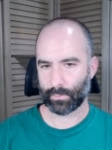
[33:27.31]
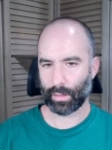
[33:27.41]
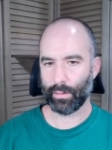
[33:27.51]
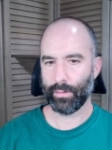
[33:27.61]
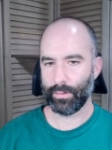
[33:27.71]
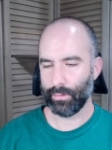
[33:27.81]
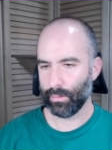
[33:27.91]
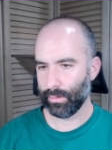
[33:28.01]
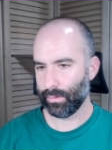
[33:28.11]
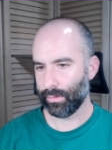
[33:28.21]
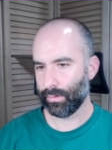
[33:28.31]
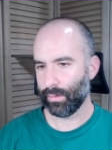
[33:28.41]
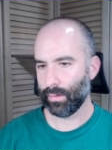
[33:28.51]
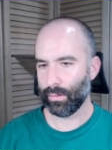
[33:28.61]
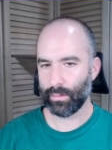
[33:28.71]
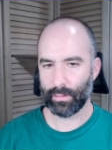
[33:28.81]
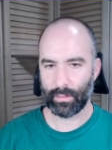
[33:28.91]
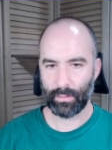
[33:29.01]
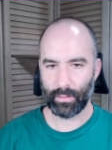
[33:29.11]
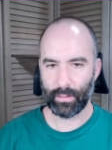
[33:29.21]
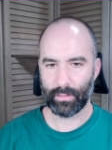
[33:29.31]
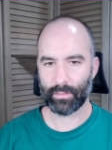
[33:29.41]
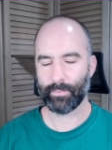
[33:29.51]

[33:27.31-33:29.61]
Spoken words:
hard to choose. Let's just, let's do this.